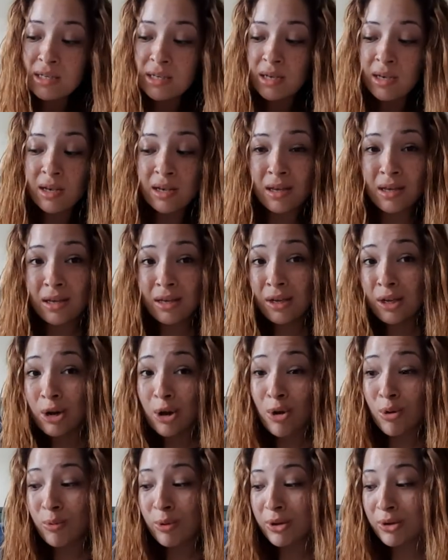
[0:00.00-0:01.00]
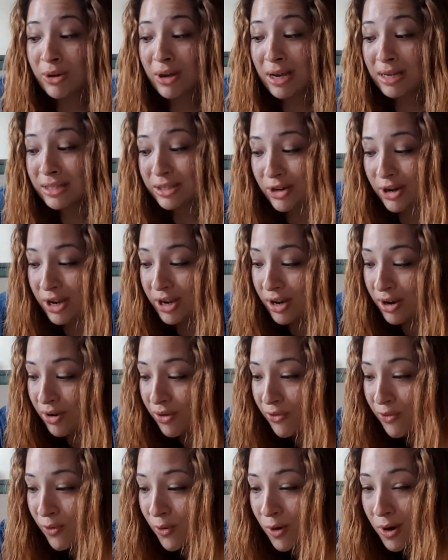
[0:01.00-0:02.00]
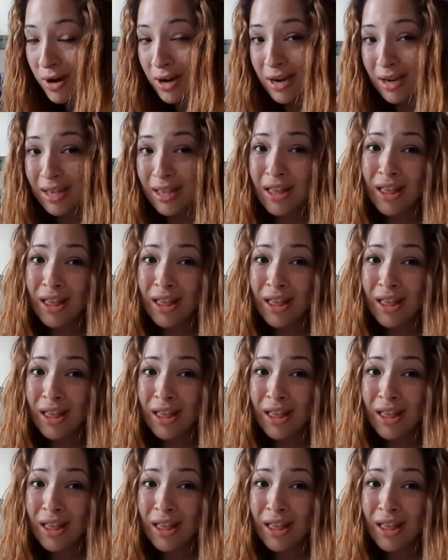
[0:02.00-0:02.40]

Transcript: to, you know, what you guys are here for.